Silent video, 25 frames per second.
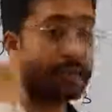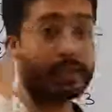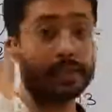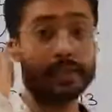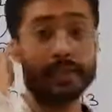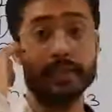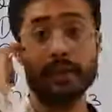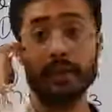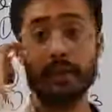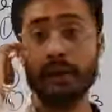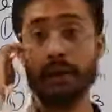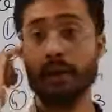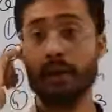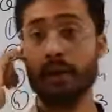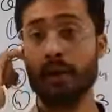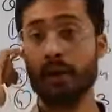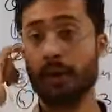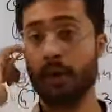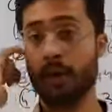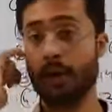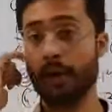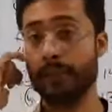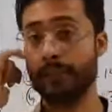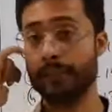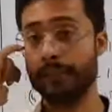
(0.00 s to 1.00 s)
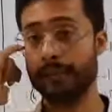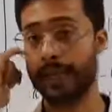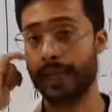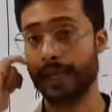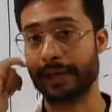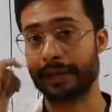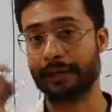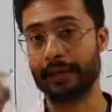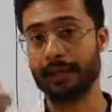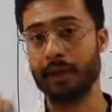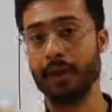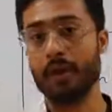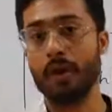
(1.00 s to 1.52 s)
steel object.
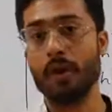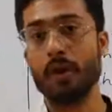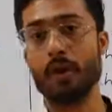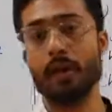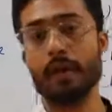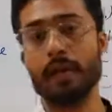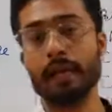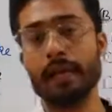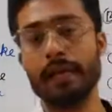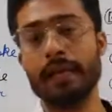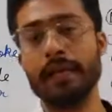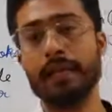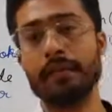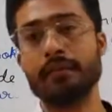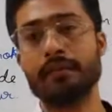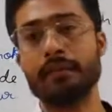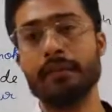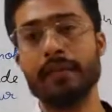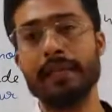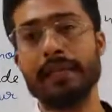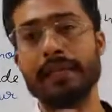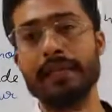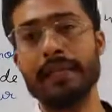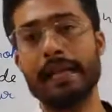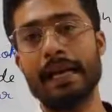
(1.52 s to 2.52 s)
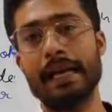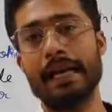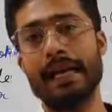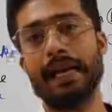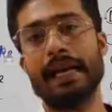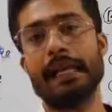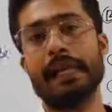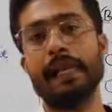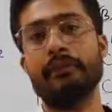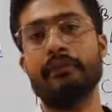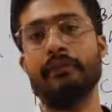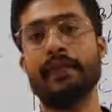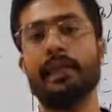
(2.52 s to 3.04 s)
Okay, so in that
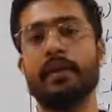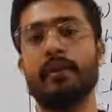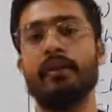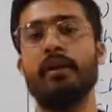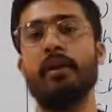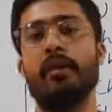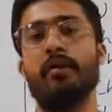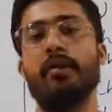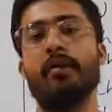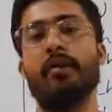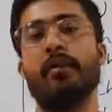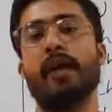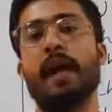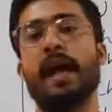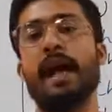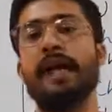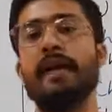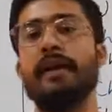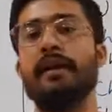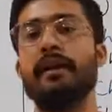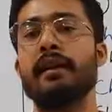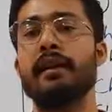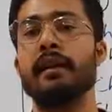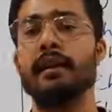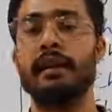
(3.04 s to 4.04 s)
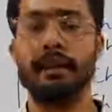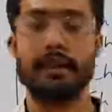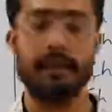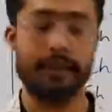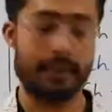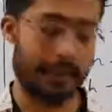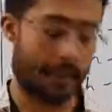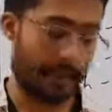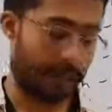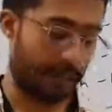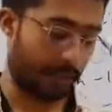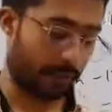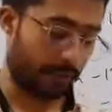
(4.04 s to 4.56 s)
activity you have to write
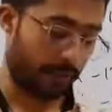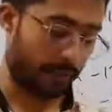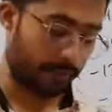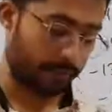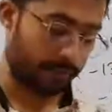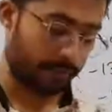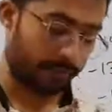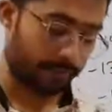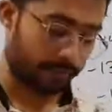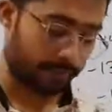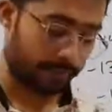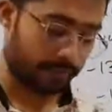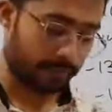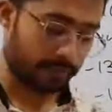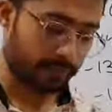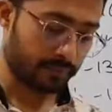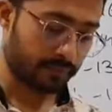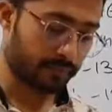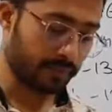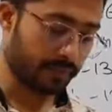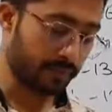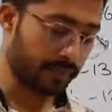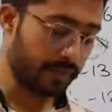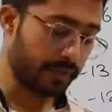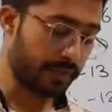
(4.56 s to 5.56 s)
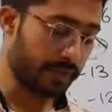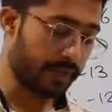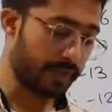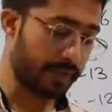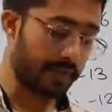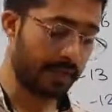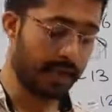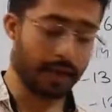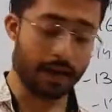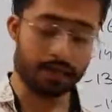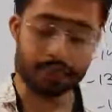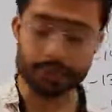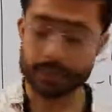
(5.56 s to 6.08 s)
that. And then
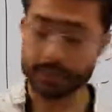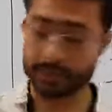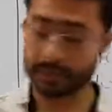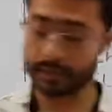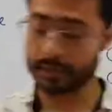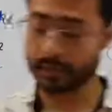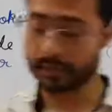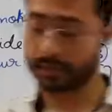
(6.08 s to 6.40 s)
after, the